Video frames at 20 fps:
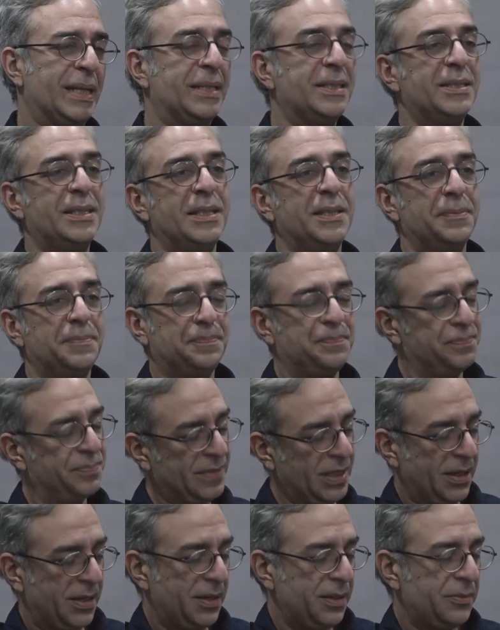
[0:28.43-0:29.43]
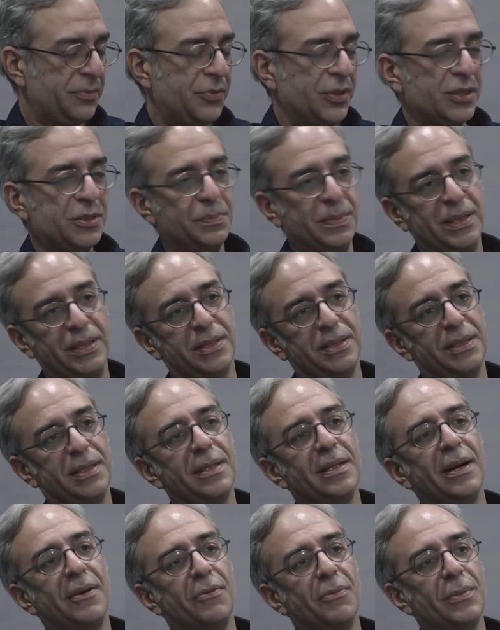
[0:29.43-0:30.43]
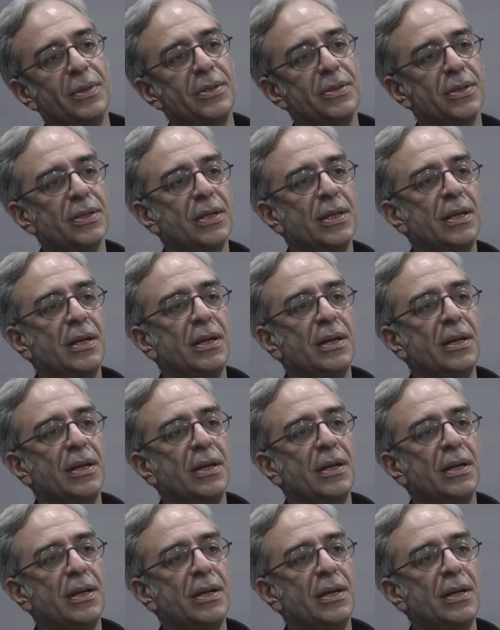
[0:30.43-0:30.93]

Benazir. Yeah, first Benazir government.